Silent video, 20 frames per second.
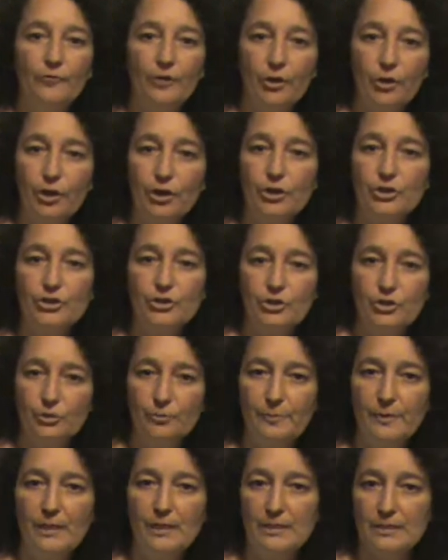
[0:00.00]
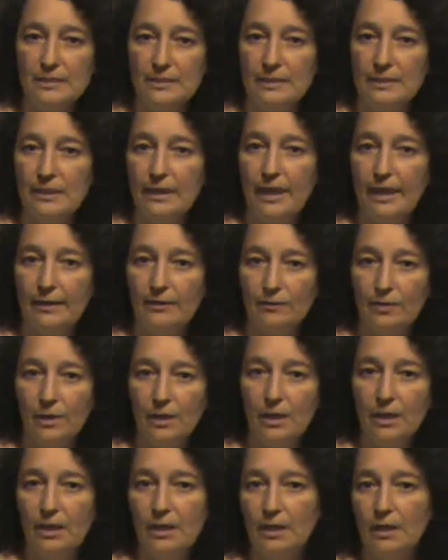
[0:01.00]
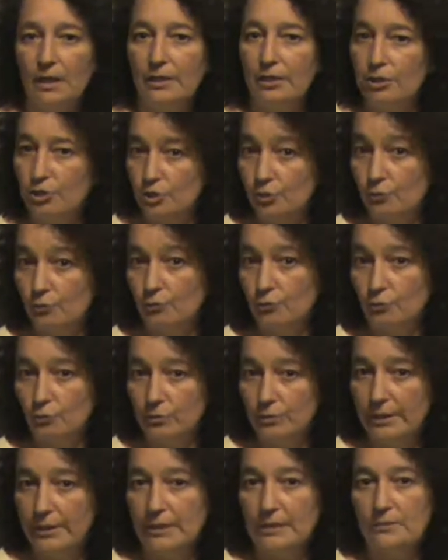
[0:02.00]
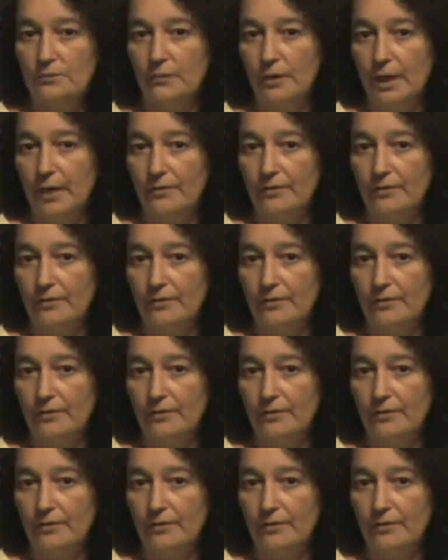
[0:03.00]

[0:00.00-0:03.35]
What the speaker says: very concerned because he had issued rulings when